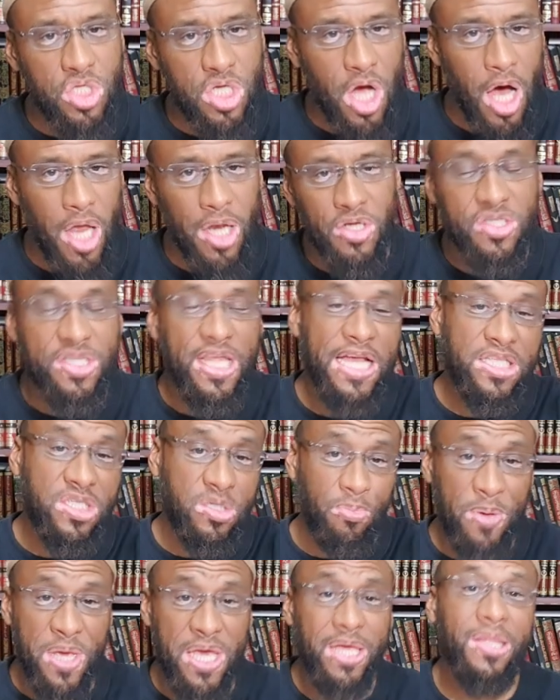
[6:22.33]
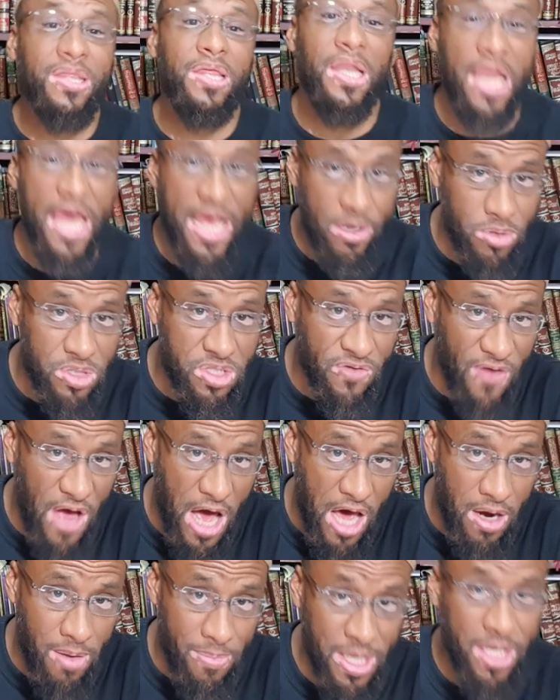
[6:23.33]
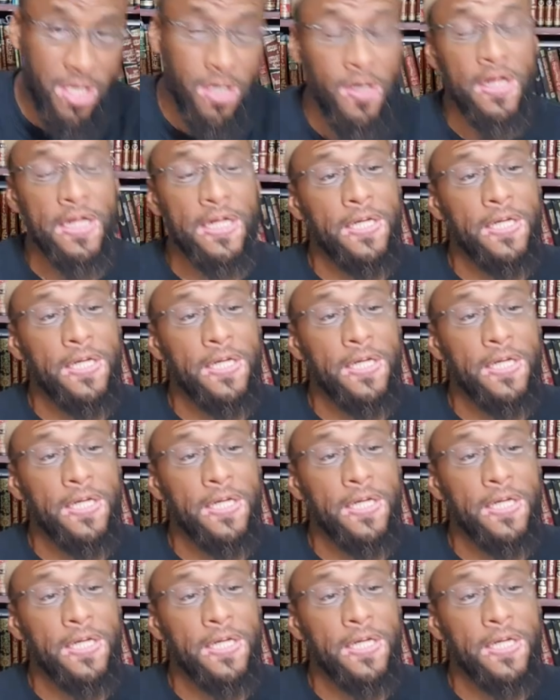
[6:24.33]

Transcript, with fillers: scholars that speak the language of Arabic,